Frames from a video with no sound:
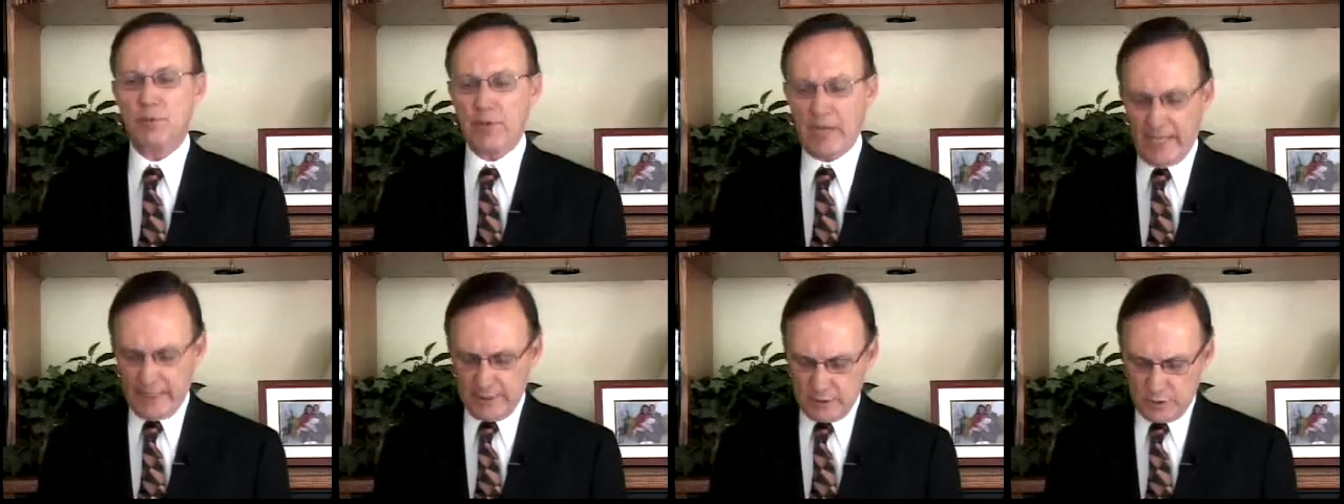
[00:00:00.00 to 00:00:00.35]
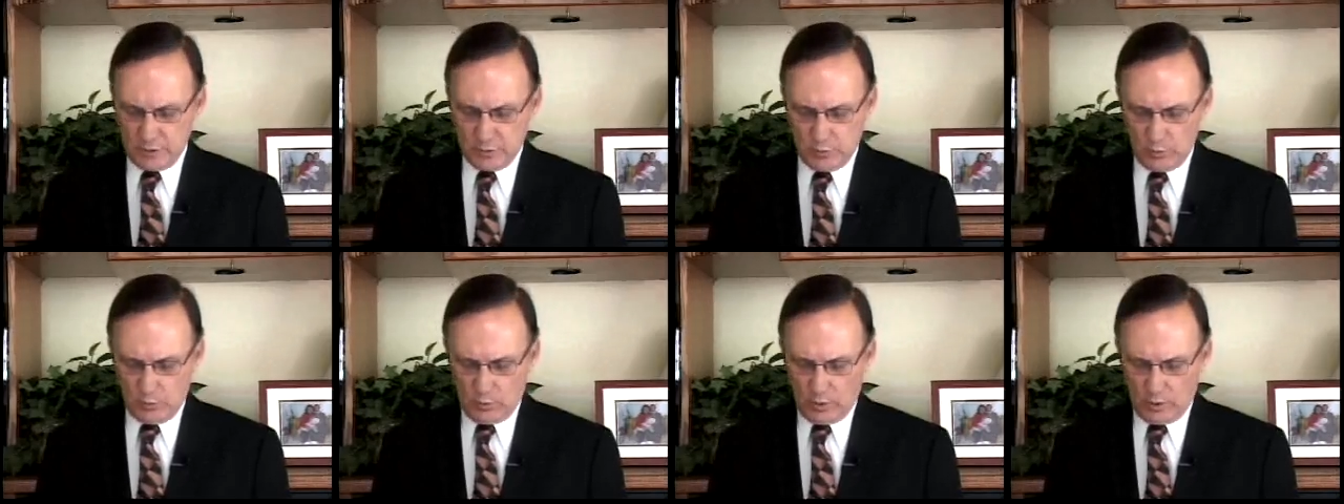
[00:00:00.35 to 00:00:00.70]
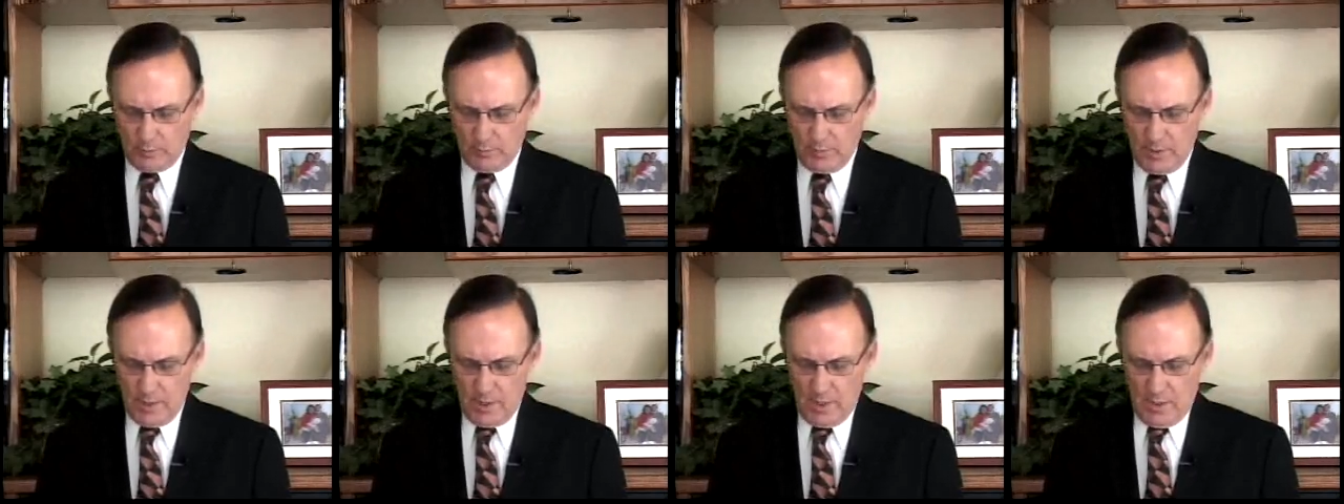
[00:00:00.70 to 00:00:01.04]

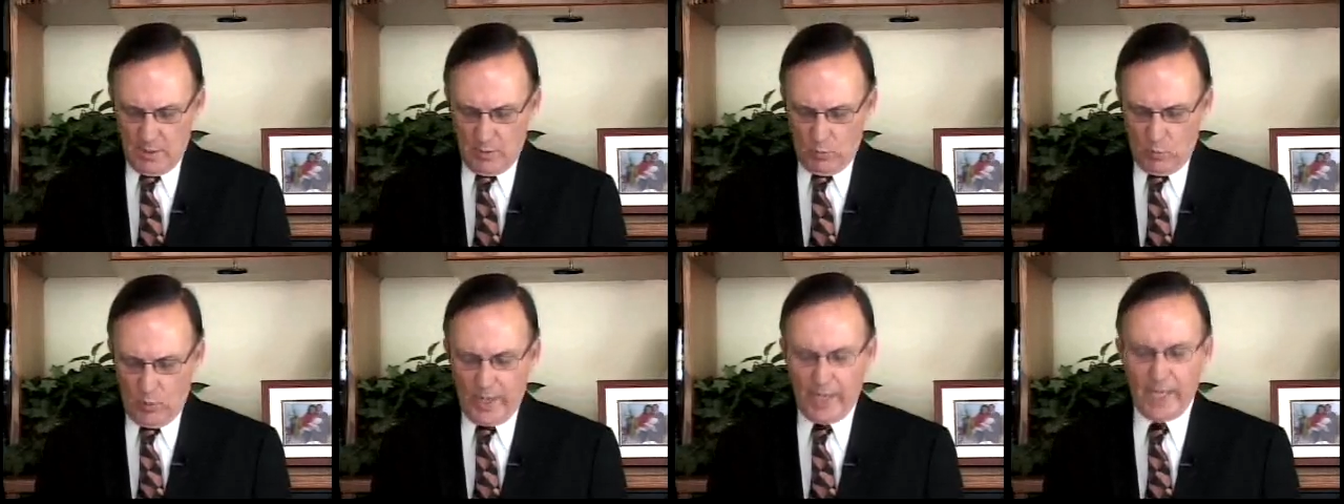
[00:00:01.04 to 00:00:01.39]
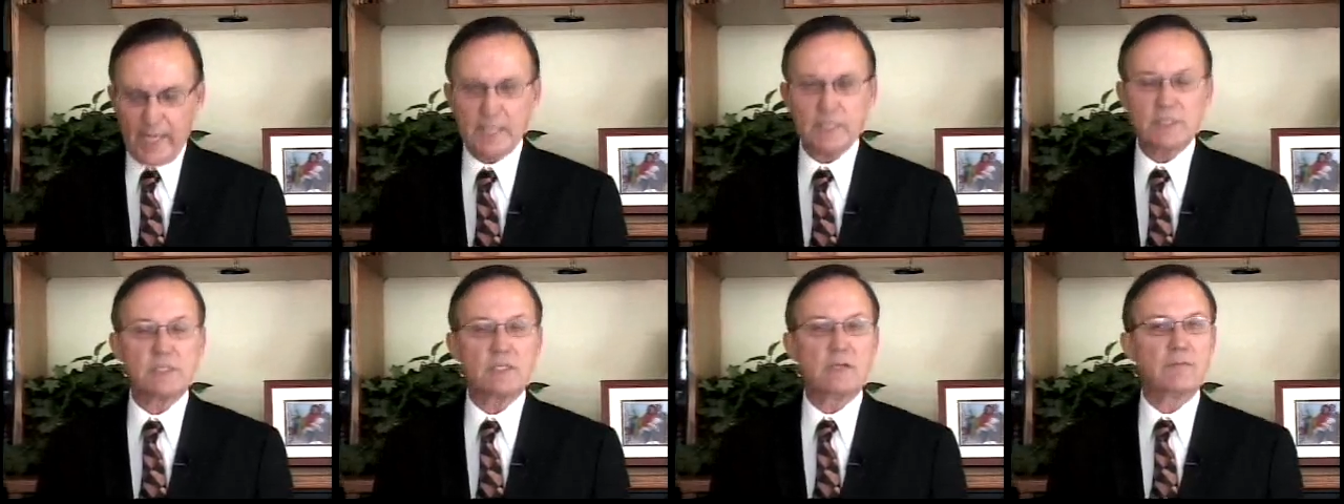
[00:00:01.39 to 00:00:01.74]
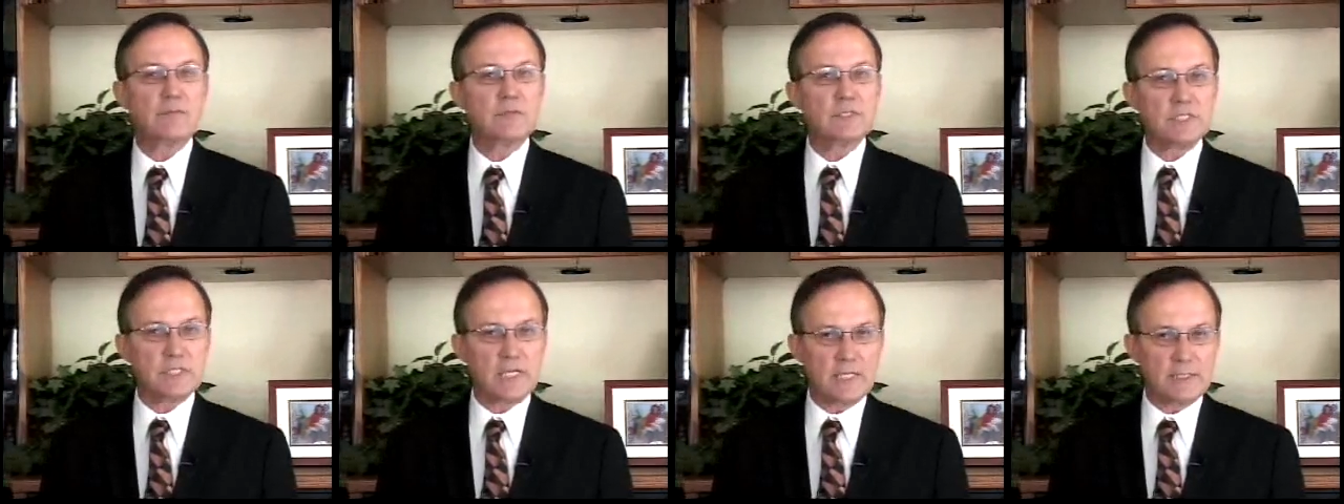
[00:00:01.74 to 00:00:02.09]
brainstorm ways
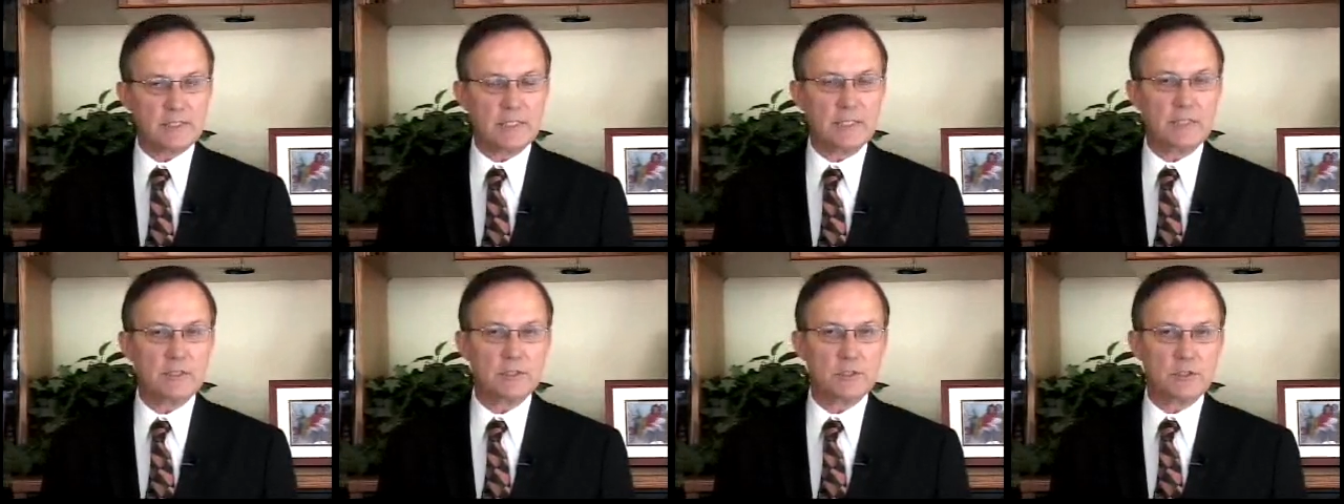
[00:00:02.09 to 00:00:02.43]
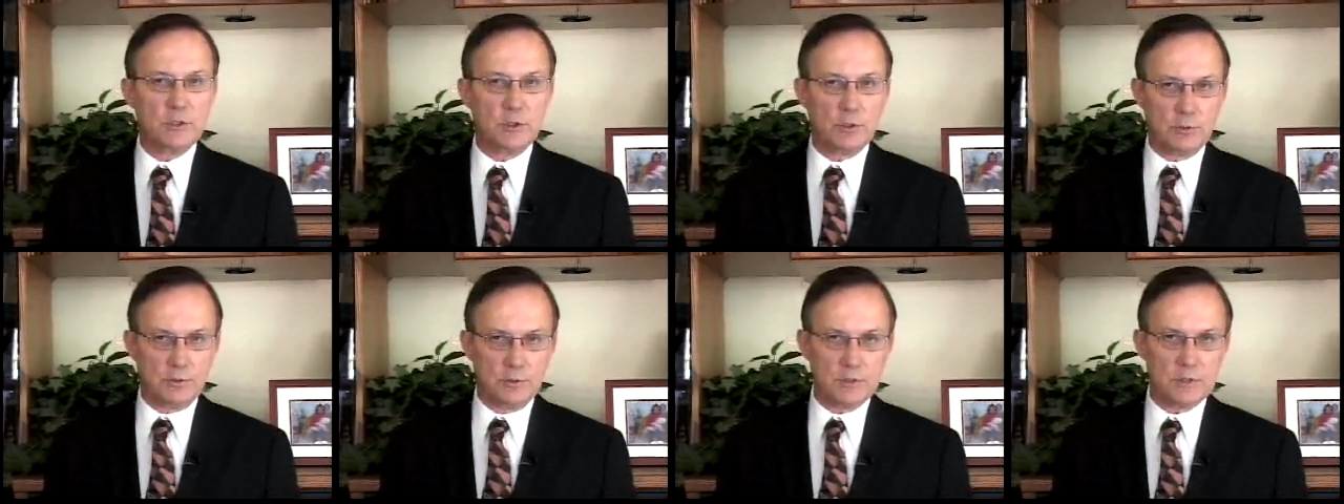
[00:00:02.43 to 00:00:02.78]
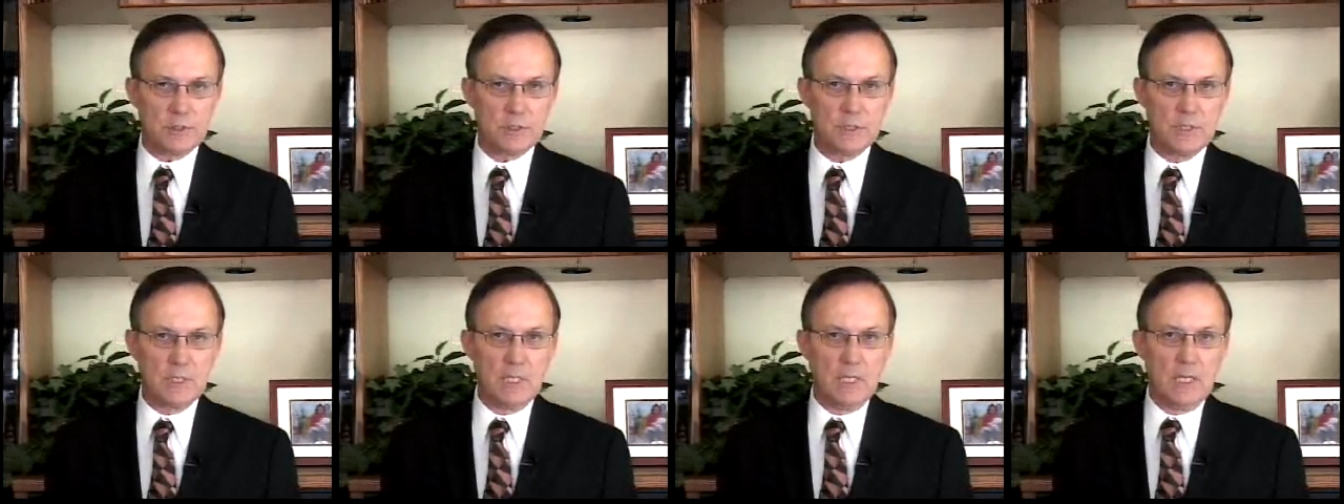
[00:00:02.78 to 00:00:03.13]
of assessing
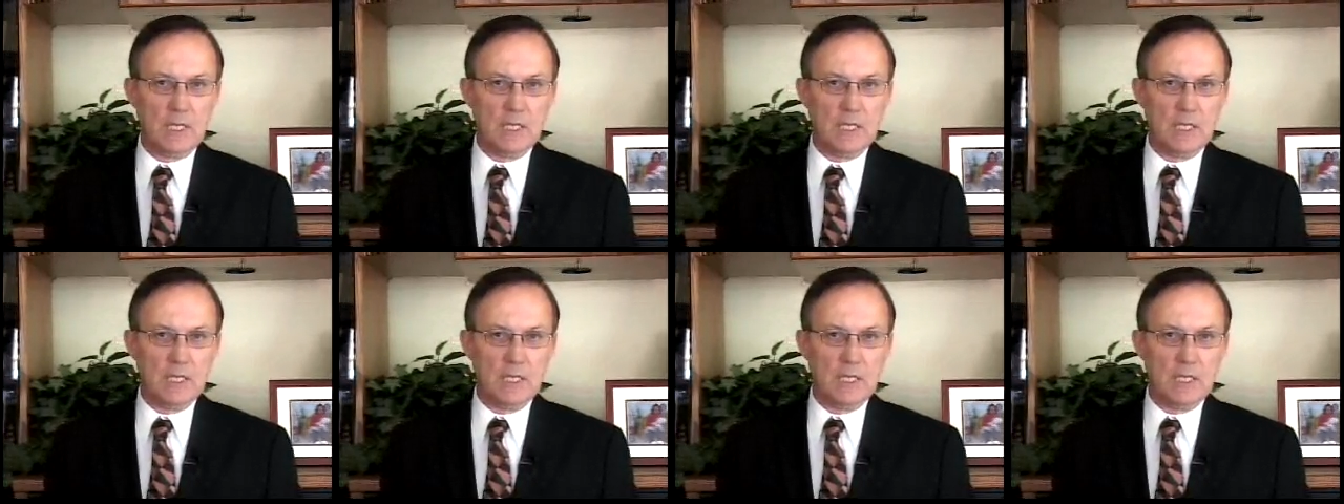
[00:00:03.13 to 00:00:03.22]
students.